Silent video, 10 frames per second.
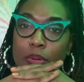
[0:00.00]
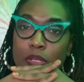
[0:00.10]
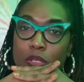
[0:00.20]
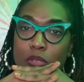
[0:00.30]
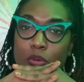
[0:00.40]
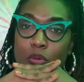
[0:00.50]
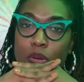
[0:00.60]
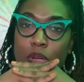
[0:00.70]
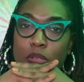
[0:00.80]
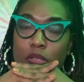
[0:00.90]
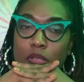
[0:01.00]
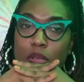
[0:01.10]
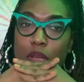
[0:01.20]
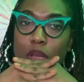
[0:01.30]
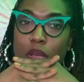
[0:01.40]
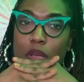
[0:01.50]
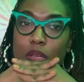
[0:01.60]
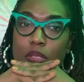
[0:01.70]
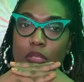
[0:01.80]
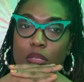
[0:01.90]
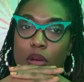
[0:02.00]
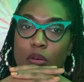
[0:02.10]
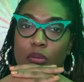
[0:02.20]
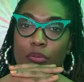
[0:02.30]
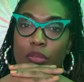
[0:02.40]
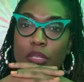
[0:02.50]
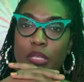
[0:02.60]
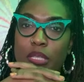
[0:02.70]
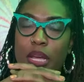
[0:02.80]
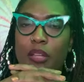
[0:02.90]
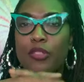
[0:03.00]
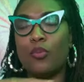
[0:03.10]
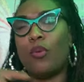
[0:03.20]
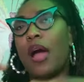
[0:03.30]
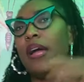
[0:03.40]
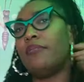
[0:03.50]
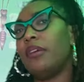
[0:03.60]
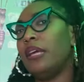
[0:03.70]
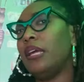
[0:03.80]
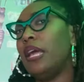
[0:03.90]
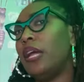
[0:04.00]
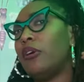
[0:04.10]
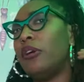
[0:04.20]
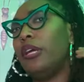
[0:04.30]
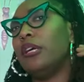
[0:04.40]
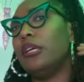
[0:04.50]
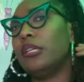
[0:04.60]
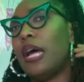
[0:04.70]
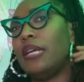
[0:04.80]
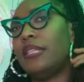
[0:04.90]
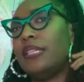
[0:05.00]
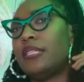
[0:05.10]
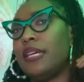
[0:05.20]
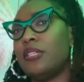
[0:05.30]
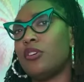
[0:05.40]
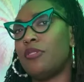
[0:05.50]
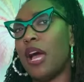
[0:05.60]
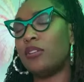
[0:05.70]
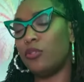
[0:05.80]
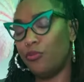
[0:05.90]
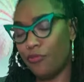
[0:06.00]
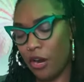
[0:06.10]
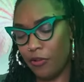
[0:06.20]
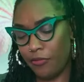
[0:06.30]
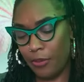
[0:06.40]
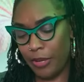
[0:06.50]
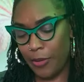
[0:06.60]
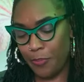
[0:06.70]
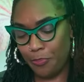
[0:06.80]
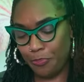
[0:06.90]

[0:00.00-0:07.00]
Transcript: bookstores. So this is like a thriving area. Like these things are not too far from it.